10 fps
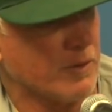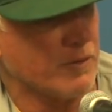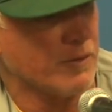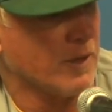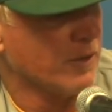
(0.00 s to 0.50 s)

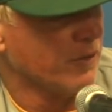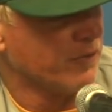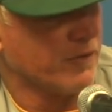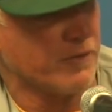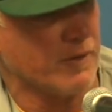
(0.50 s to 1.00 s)
because you're not
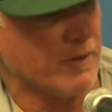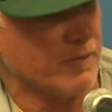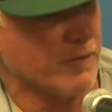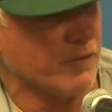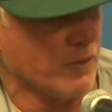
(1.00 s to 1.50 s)
used to
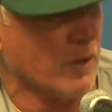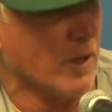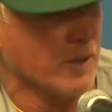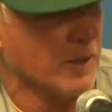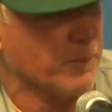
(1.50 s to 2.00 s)
sitting for so
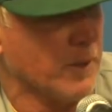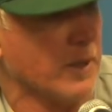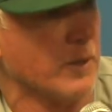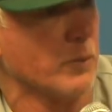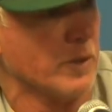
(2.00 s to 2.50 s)
long and then
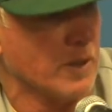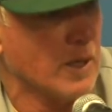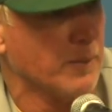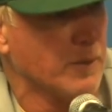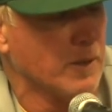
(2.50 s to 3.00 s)
playing one
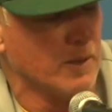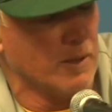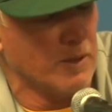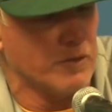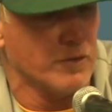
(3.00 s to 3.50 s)
game and
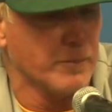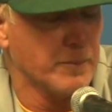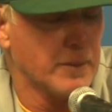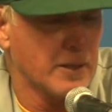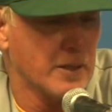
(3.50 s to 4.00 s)
then
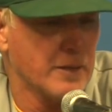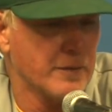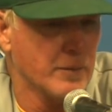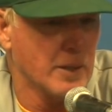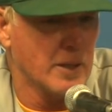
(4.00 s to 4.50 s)
jumping back
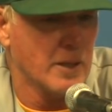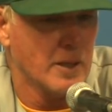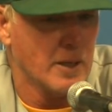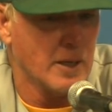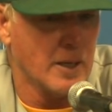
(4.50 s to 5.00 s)
into it.
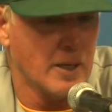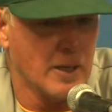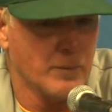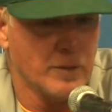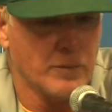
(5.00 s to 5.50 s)

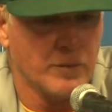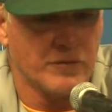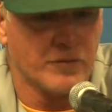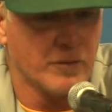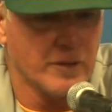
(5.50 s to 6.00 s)
And we
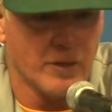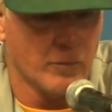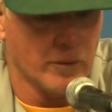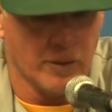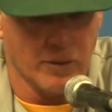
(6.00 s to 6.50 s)
certainly don't
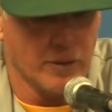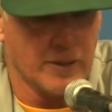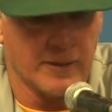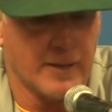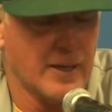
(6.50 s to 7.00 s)
want to look
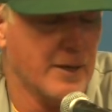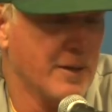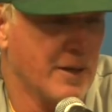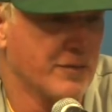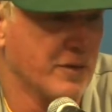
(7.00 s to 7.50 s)
at that
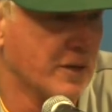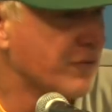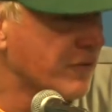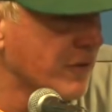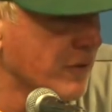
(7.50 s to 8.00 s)
as an
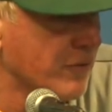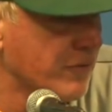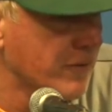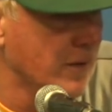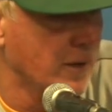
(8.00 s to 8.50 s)

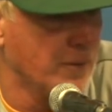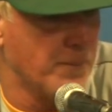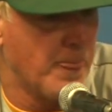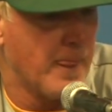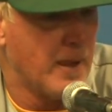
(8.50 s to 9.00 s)
excuse.
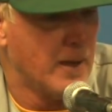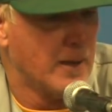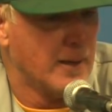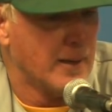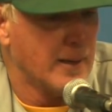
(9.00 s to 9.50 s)

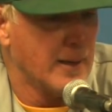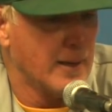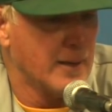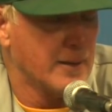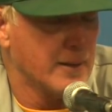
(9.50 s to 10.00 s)

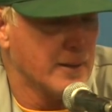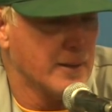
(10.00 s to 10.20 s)
And